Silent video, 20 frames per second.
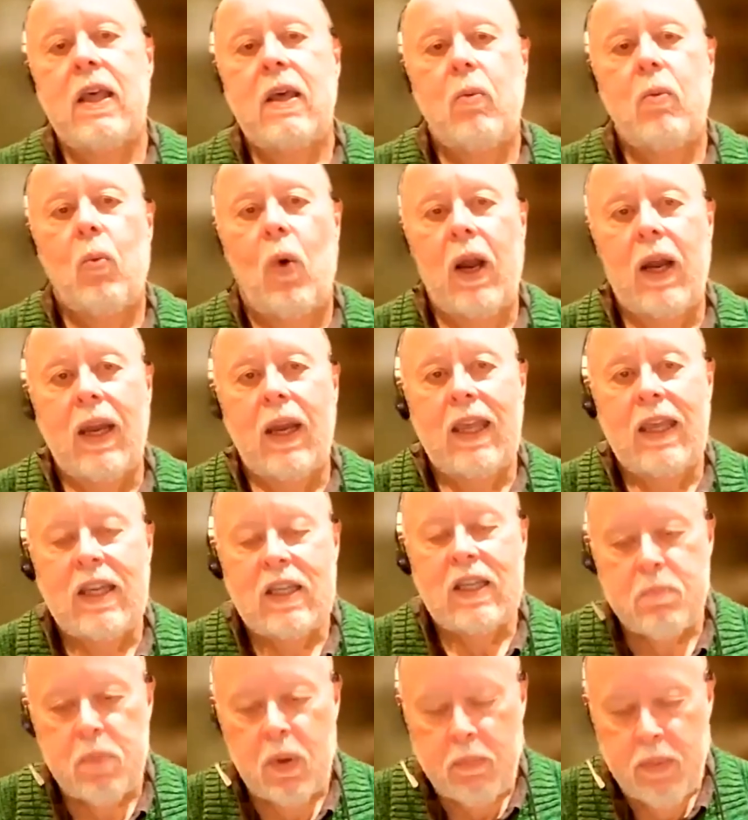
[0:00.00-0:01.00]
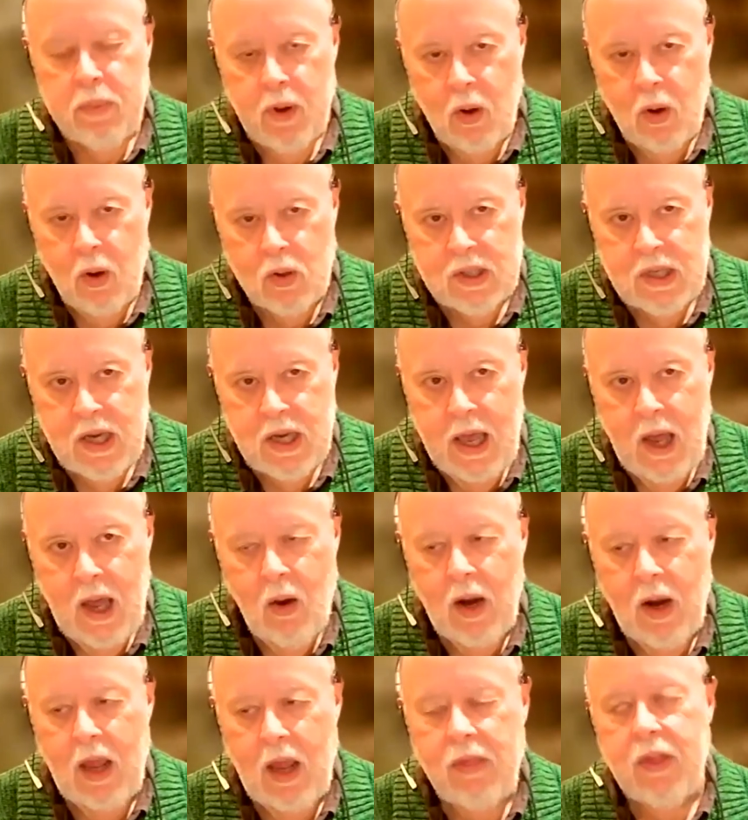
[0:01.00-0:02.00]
What is proposed now, and I